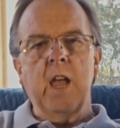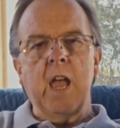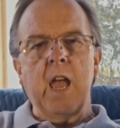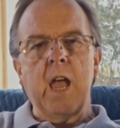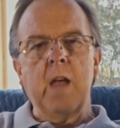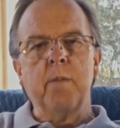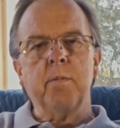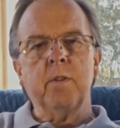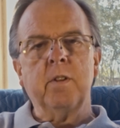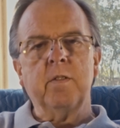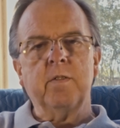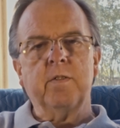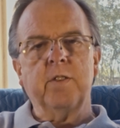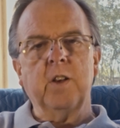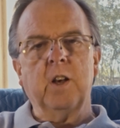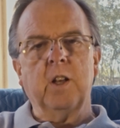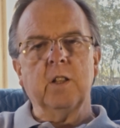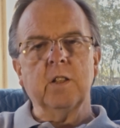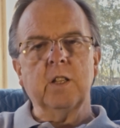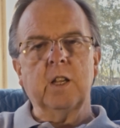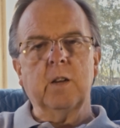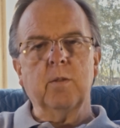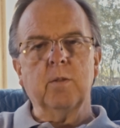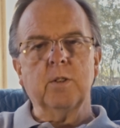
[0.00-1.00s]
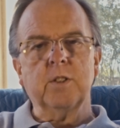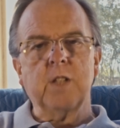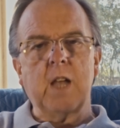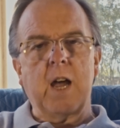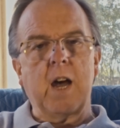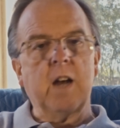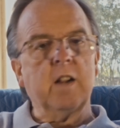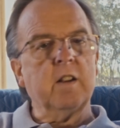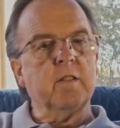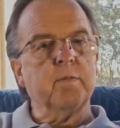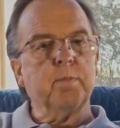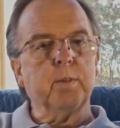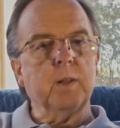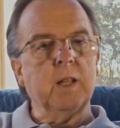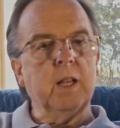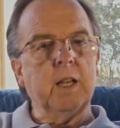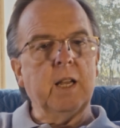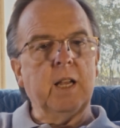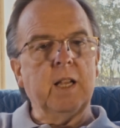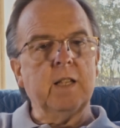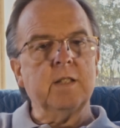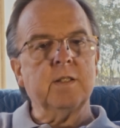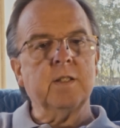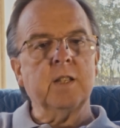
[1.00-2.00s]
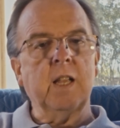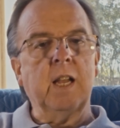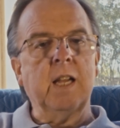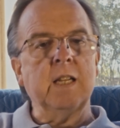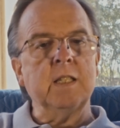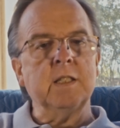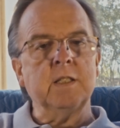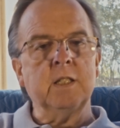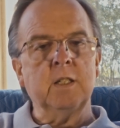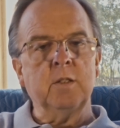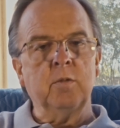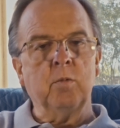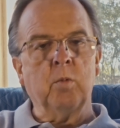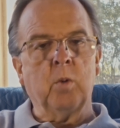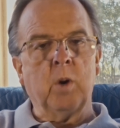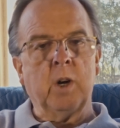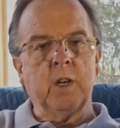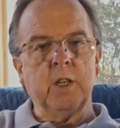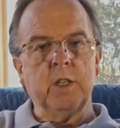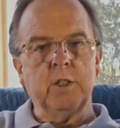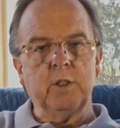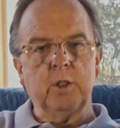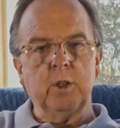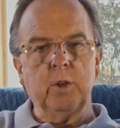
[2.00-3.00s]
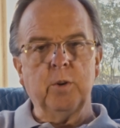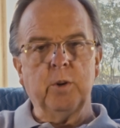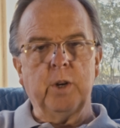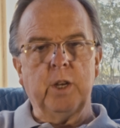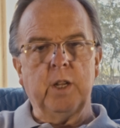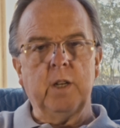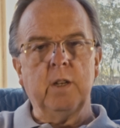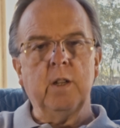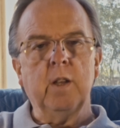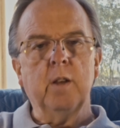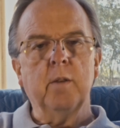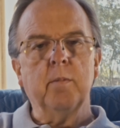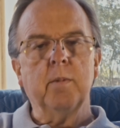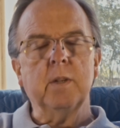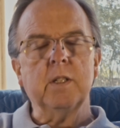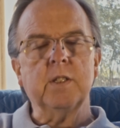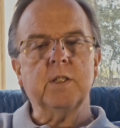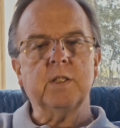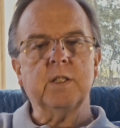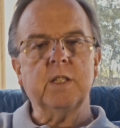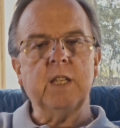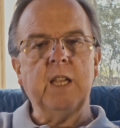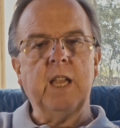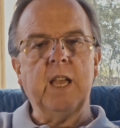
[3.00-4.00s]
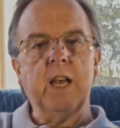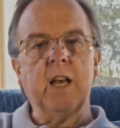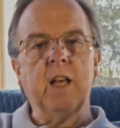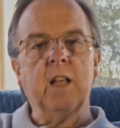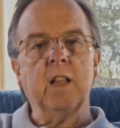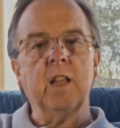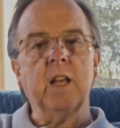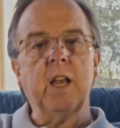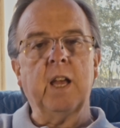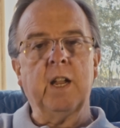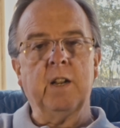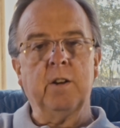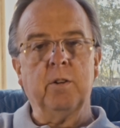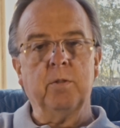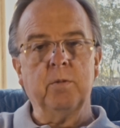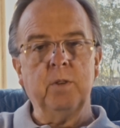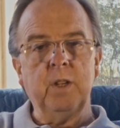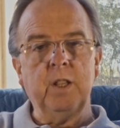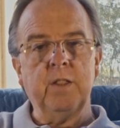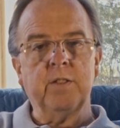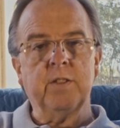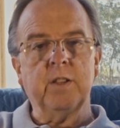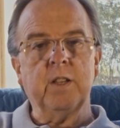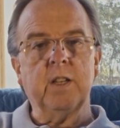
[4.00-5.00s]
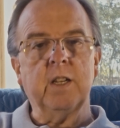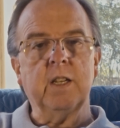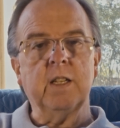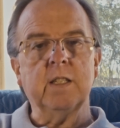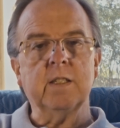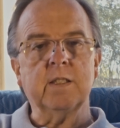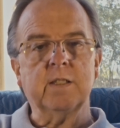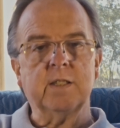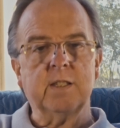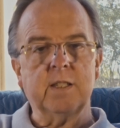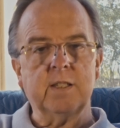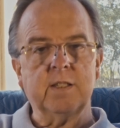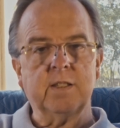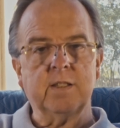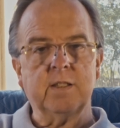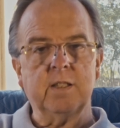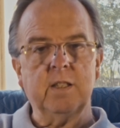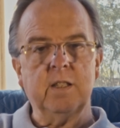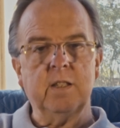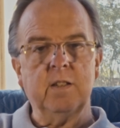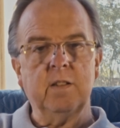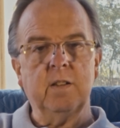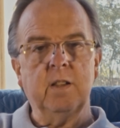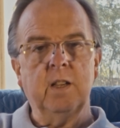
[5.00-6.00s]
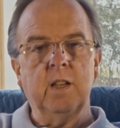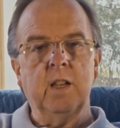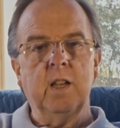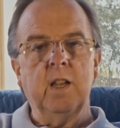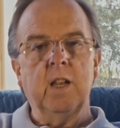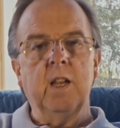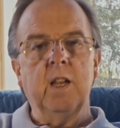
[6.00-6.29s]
Hammond felt it was out of place and didn't want to do it, but C.L. and Aretha insisted.